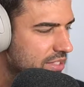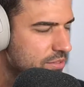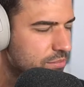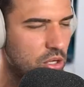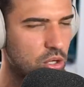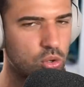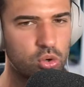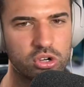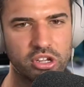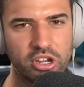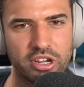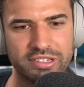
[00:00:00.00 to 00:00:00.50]
my
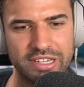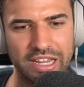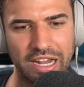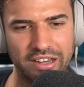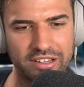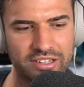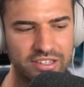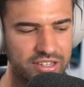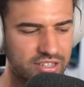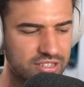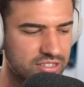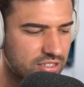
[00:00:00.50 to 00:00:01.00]
Audio
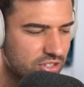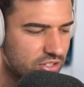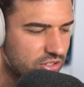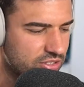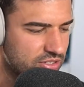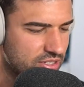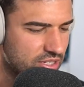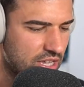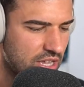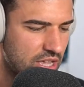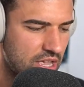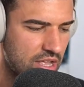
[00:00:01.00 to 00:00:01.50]
Technicas because
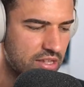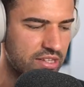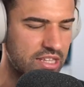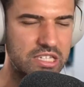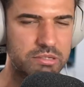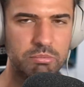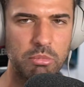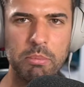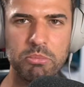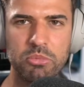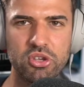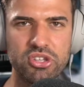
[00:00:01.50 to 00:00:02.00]
these are my
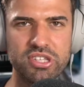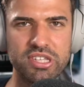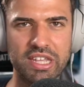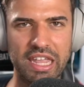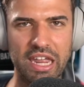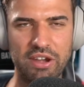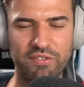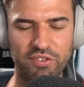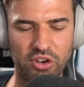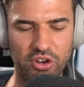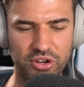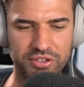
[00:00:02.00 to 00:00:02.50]
music
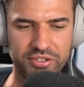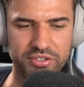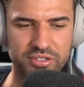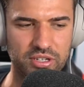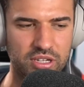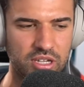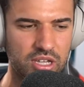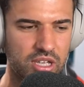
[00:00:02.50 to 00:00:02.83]
headphones.